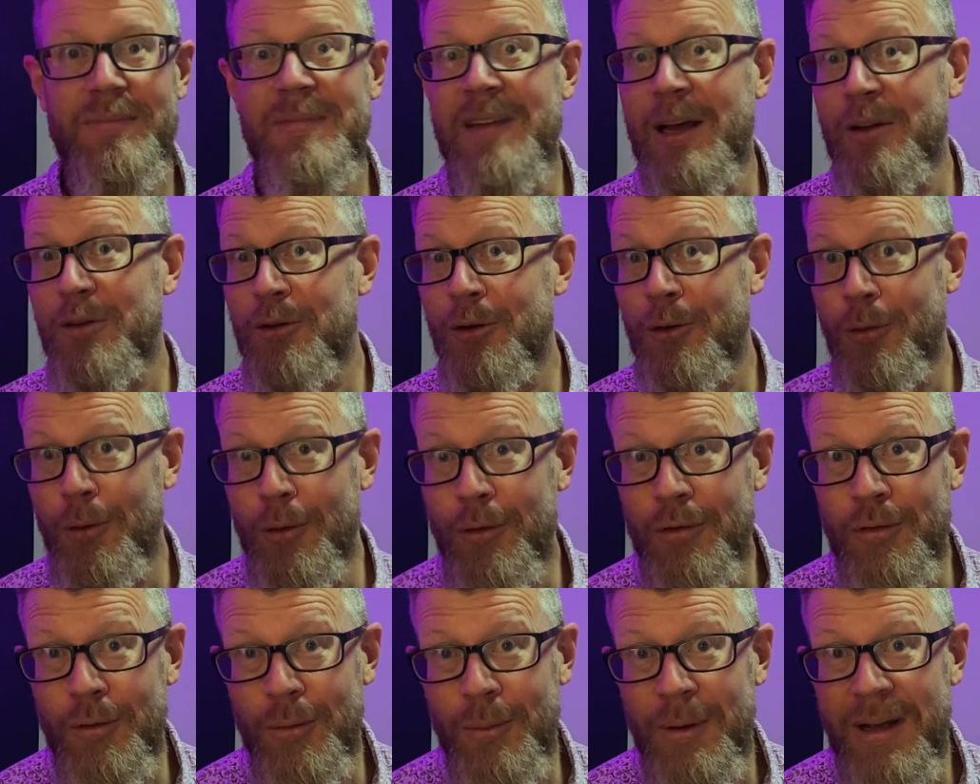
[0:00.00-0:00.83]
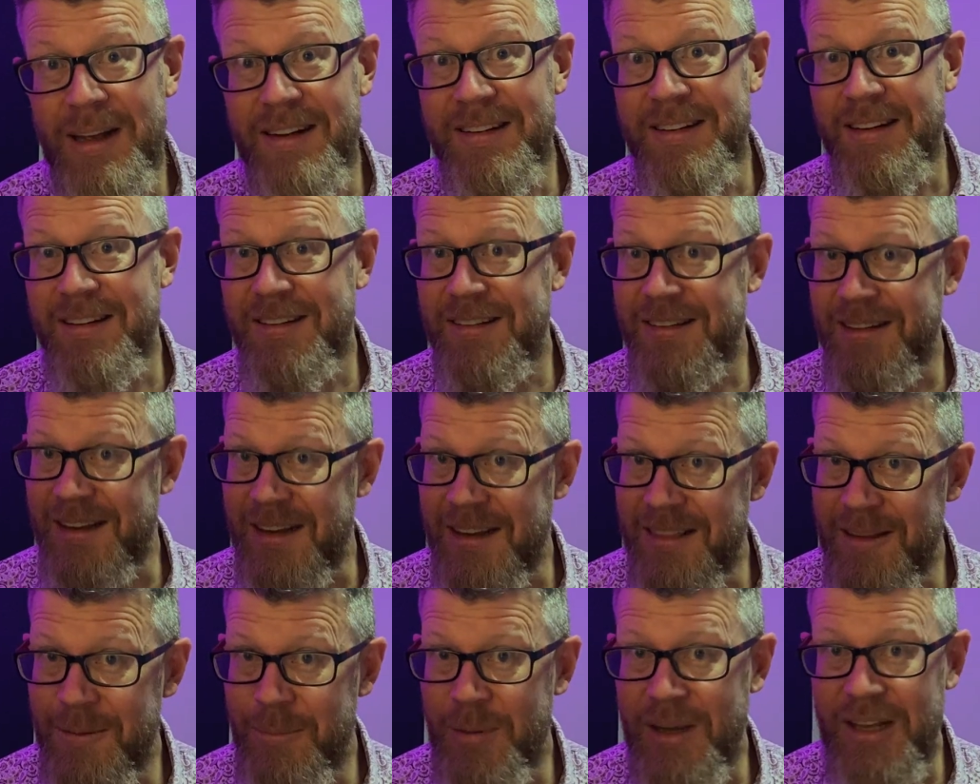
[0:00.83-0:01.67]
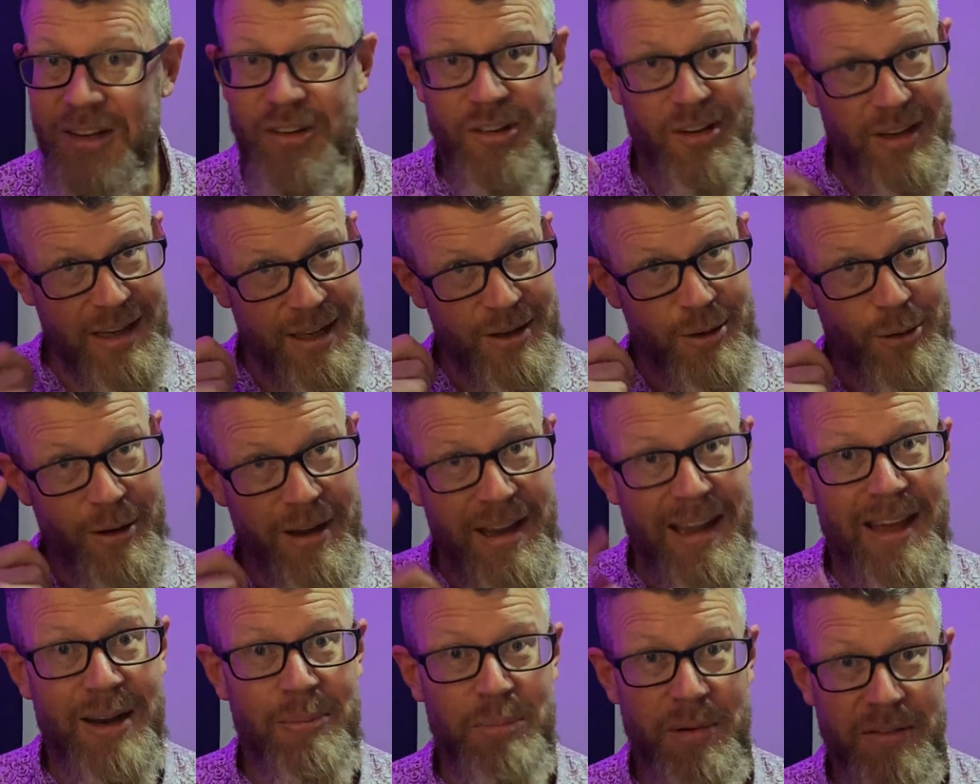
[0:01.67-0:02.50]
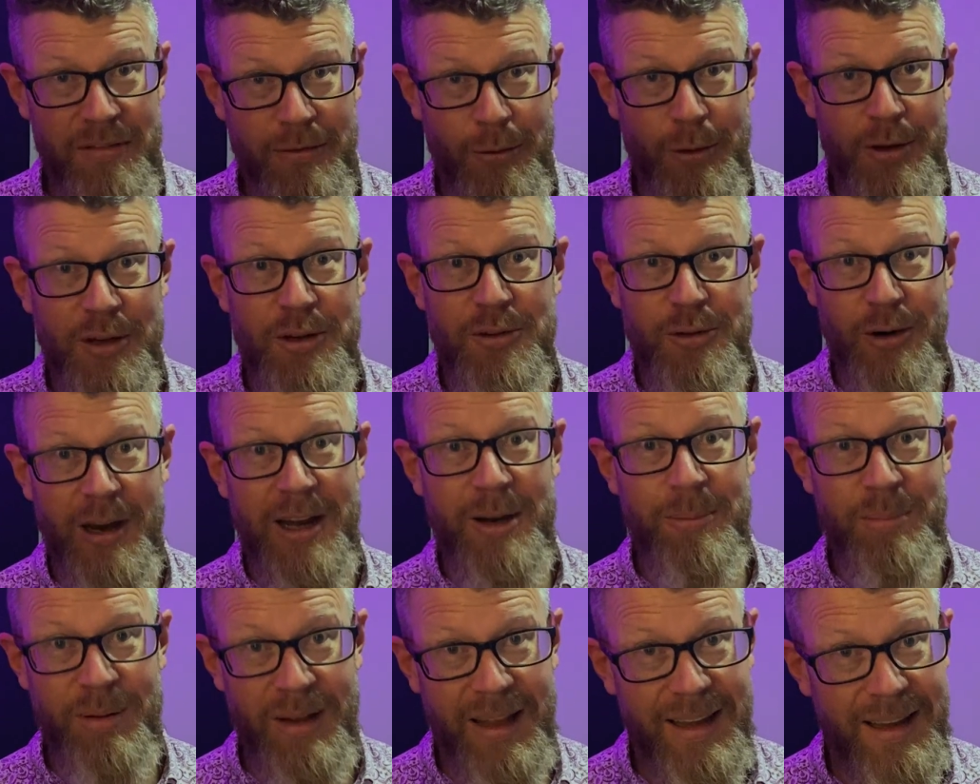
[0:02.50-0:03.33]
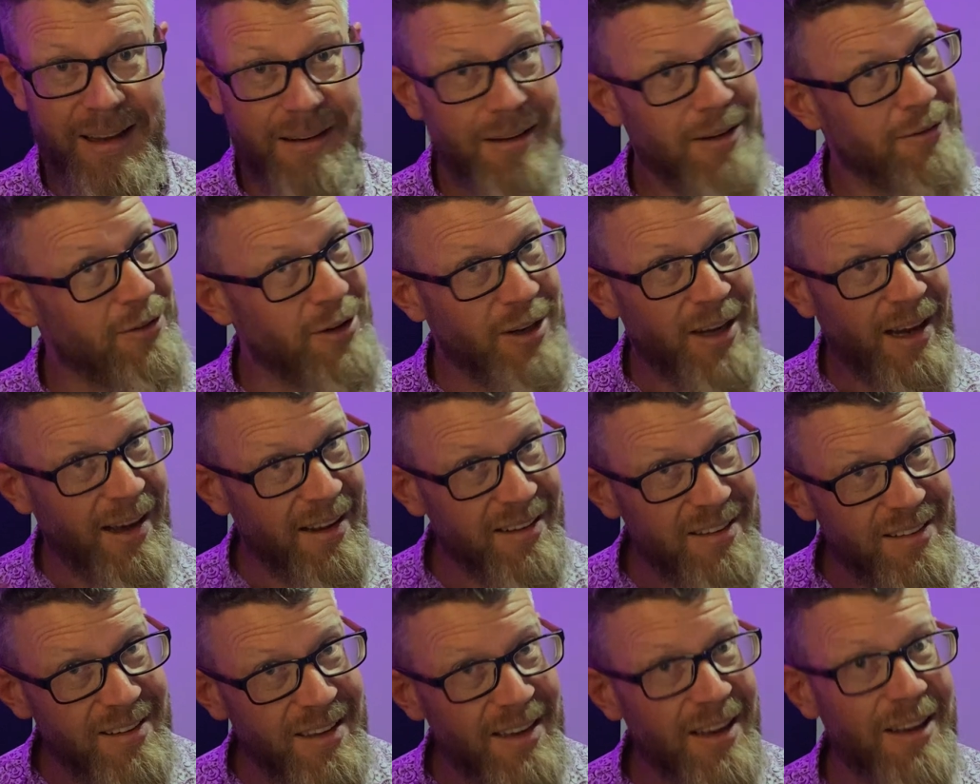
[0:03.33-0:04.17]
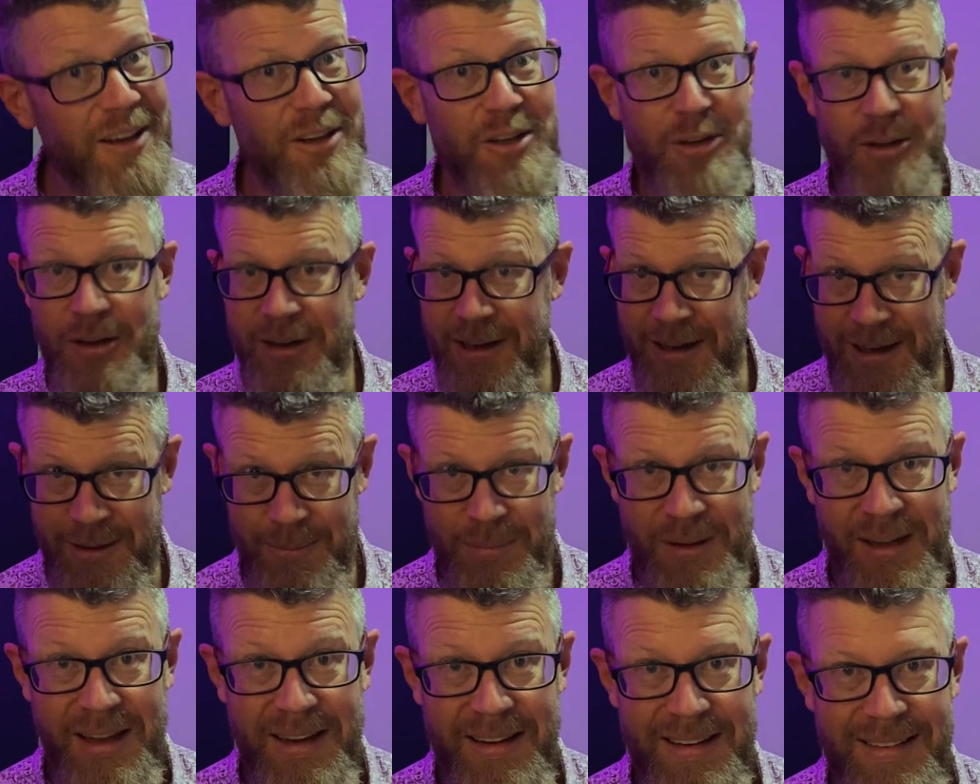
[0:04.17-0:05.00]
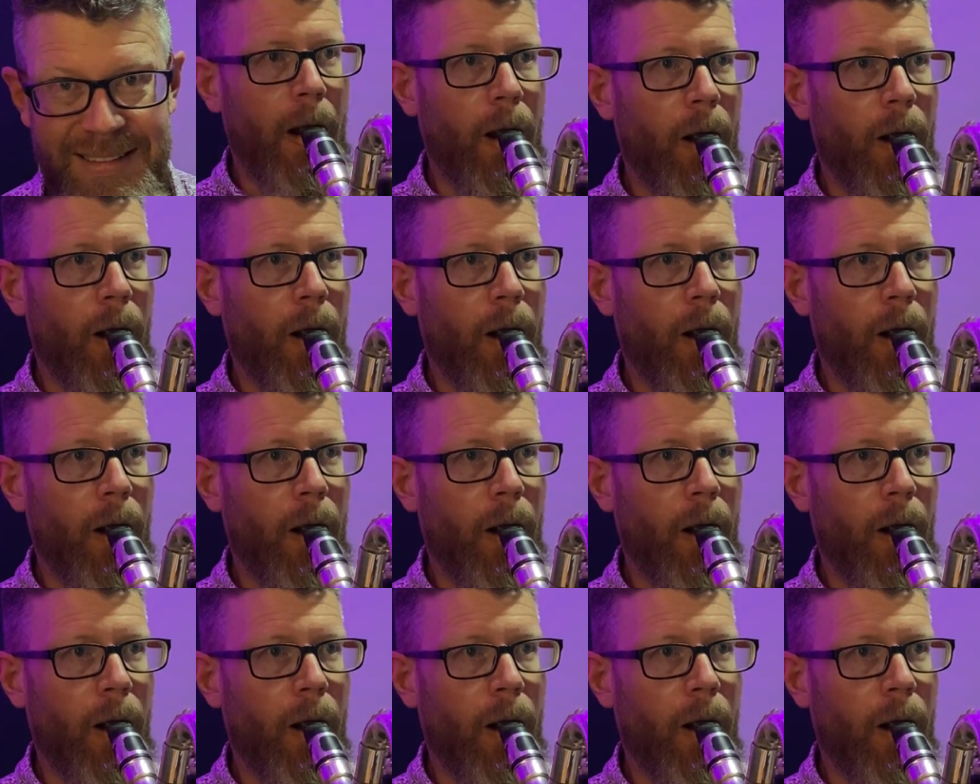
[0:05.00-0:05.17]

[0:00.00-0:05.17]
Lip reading: Now it's crucial to sing the pitch in your head before you try to play it. If you can't sing it, you can't play it.